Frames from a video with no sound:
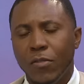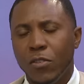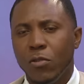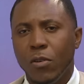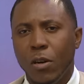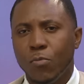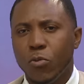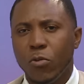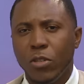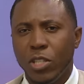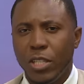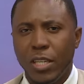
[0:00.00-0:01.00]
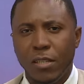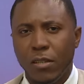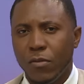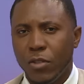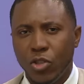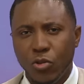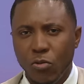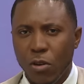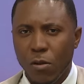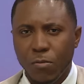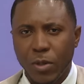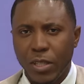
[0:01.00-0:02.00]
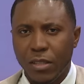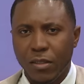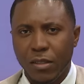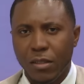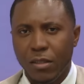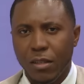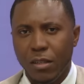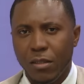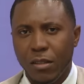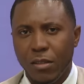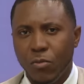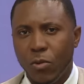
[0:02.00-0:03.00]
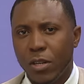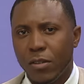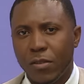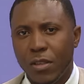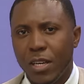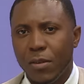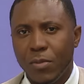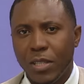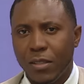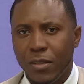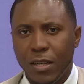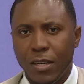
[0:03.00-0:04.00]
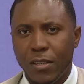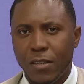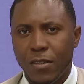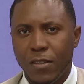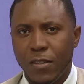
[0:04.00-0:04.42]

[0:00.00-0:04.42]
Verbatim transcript: have you approached any of the shoe companies and, and, and what have they been saying?